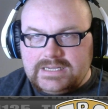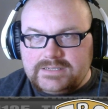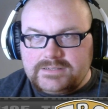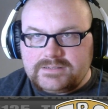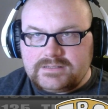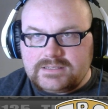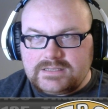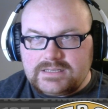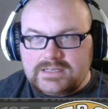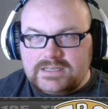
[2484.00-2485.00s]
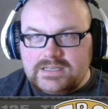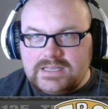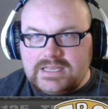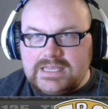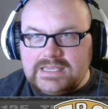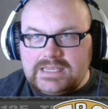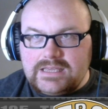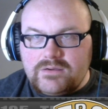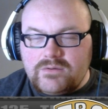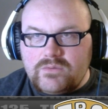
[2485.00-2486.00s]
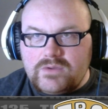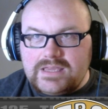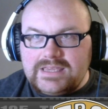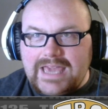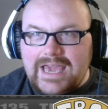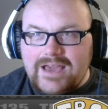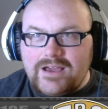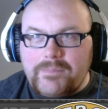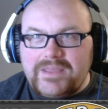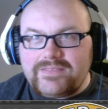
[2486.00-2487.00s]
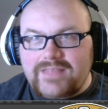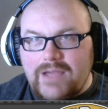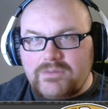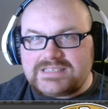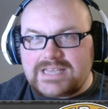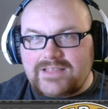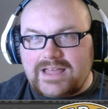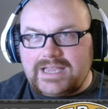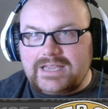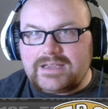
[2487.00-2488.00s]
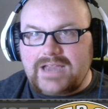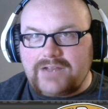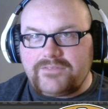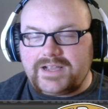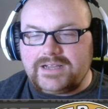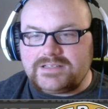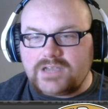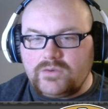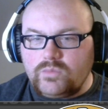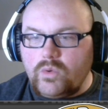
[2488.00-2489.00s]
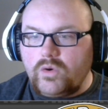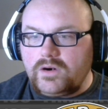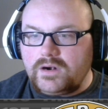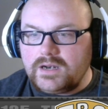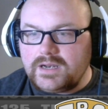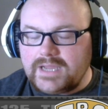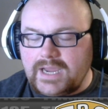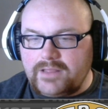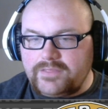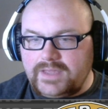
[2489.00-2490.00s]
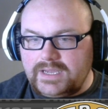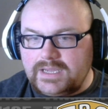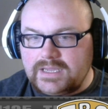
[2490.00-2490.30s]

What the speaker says: a territory type of thing. Yeah, I mean, I would say like kind of like a tug of war kind of thing,